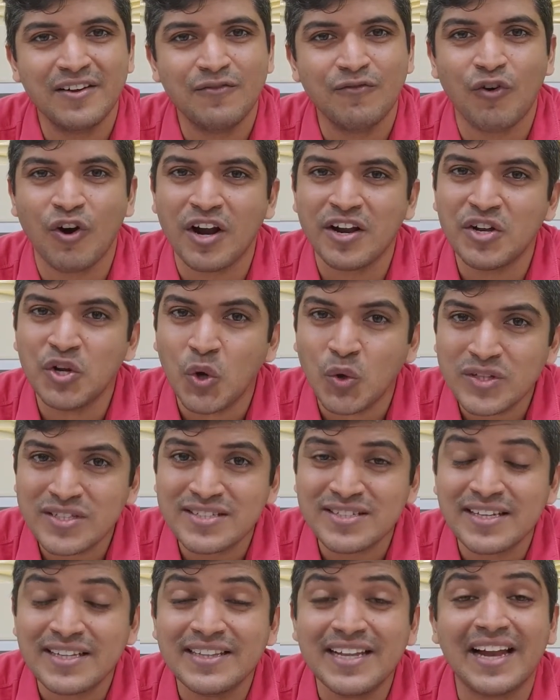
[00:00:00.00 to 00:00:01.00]
Warren notes
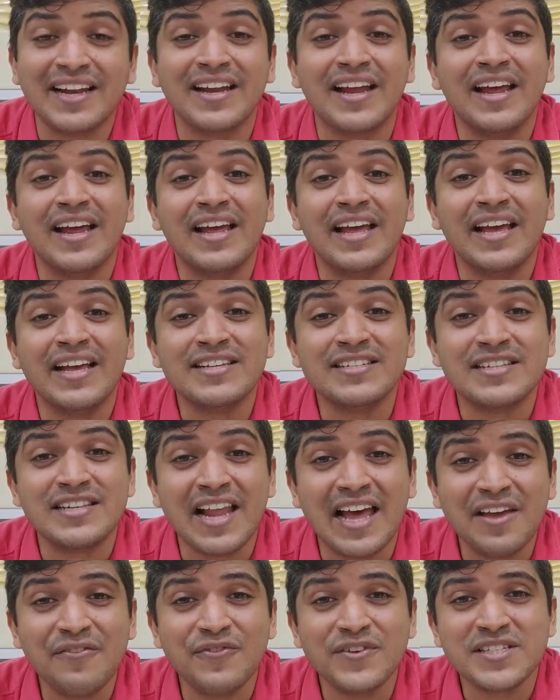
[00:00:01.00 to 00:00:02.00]
that his
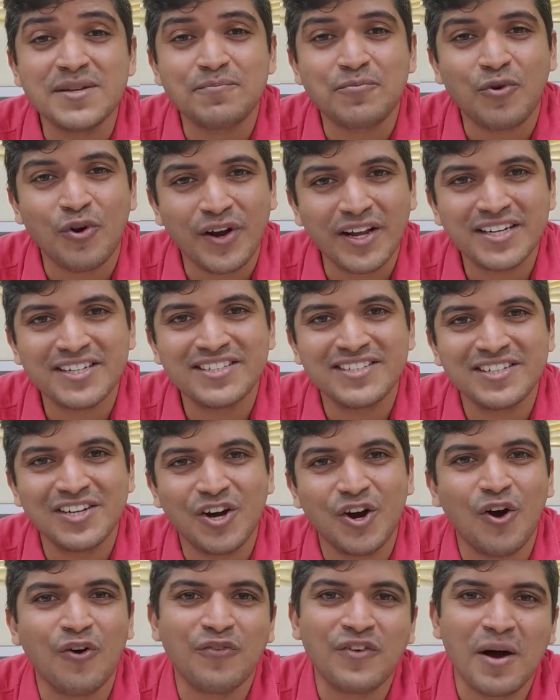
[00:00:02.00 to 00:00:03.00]
life is a product
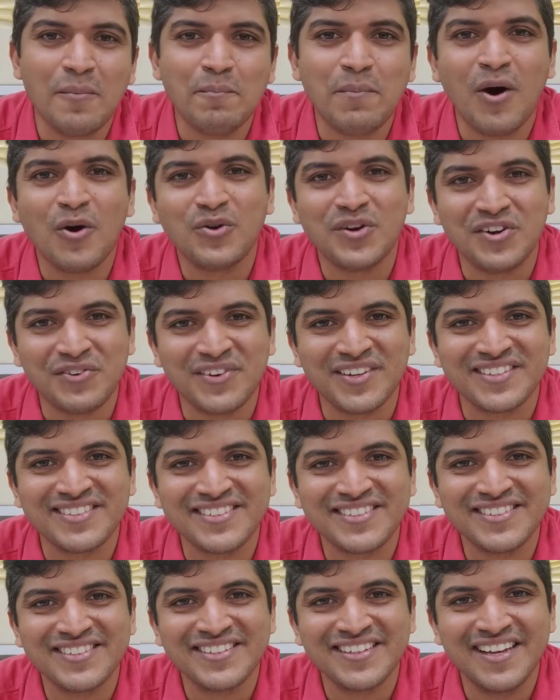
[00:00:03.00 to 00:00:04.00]
of compound
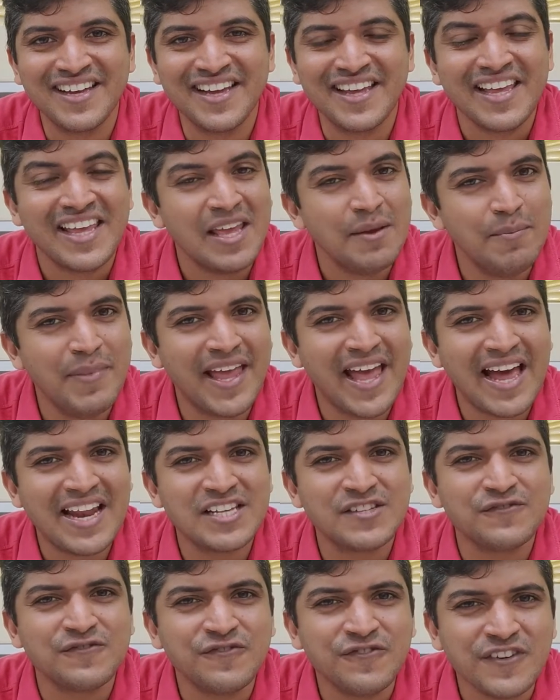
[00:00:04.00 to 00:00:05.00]
interest. He began
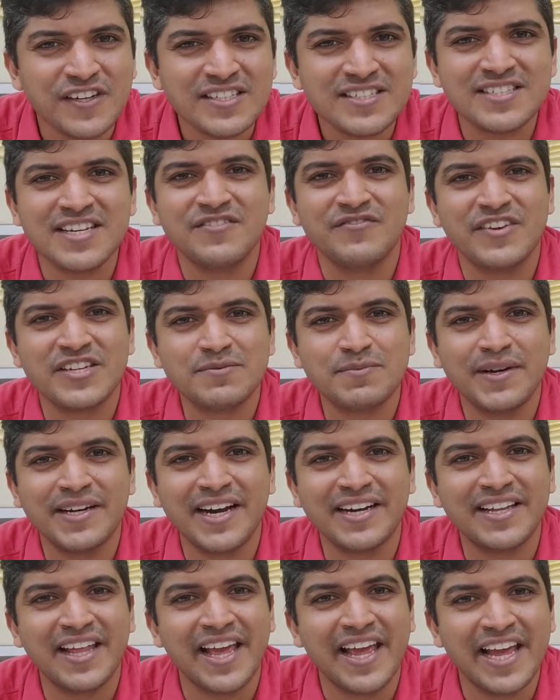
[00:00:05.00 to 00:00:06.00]
his first investment
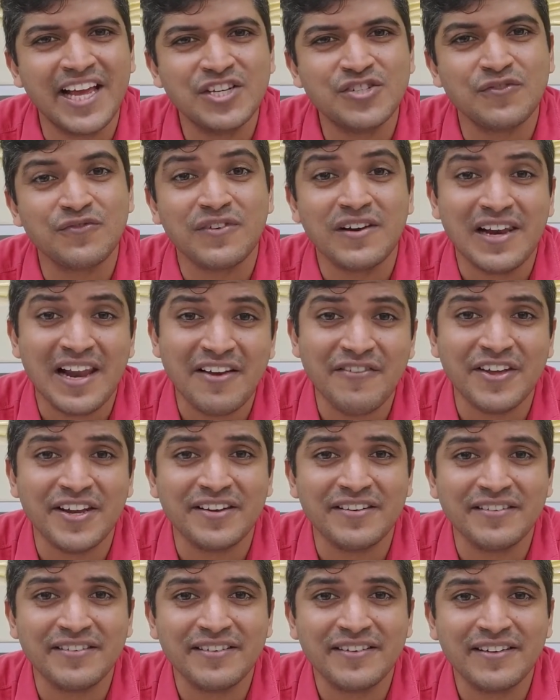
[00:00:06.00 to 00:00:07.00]
at the age of
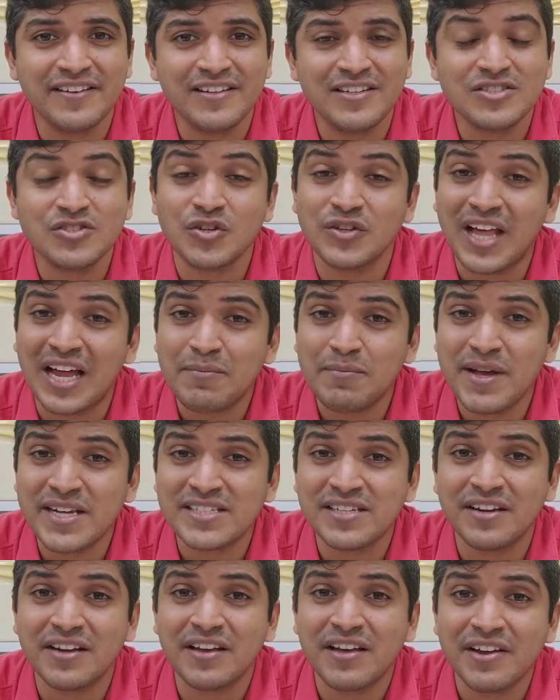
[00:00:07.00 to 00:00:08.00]
11, so that makes
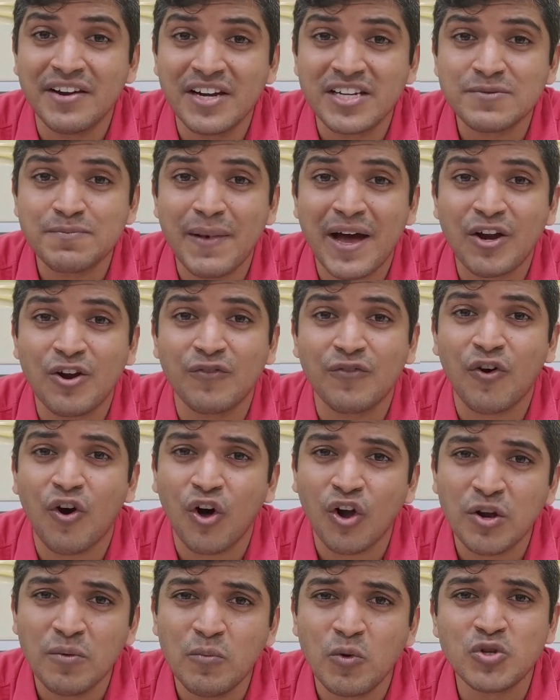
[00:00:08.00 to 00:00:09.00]
it a career span of
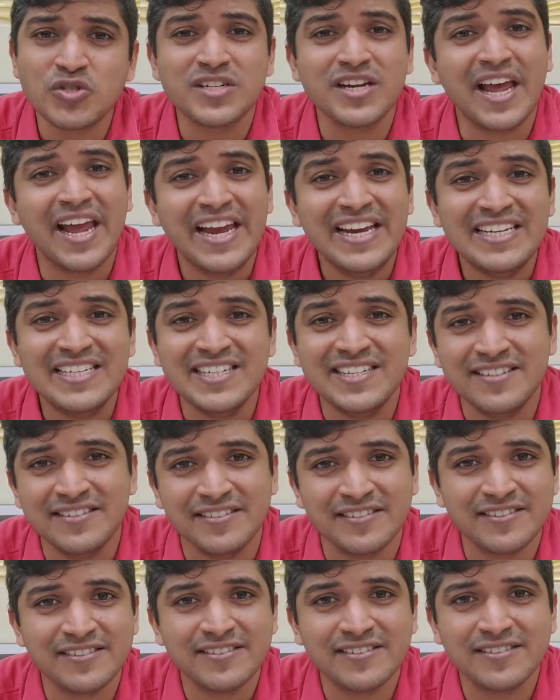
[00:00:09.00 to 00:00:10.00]
almost 80
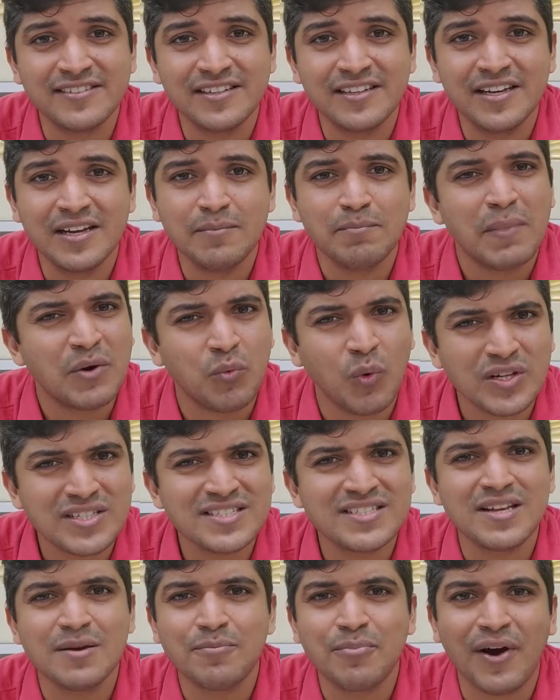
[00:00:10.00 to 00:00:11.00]
years. But what's
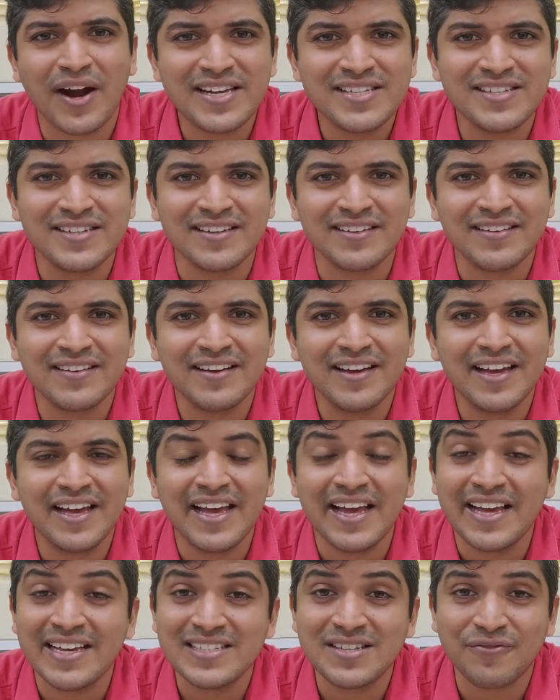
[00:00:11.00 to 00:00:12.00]
surprising
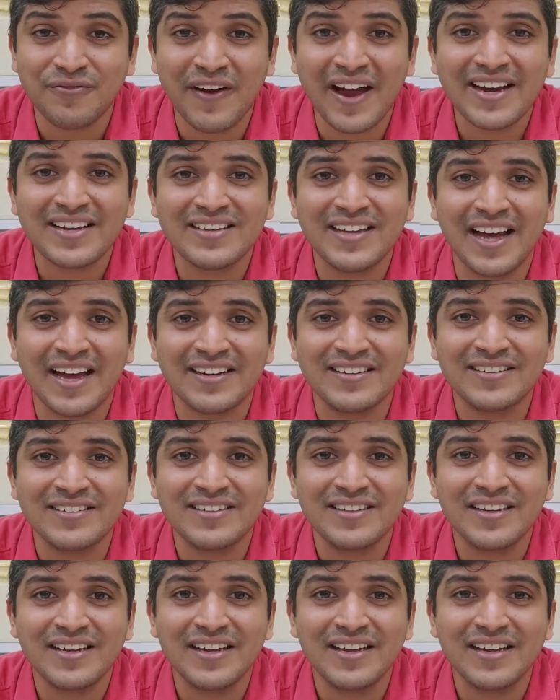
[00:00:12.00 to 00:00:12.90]
is the fact that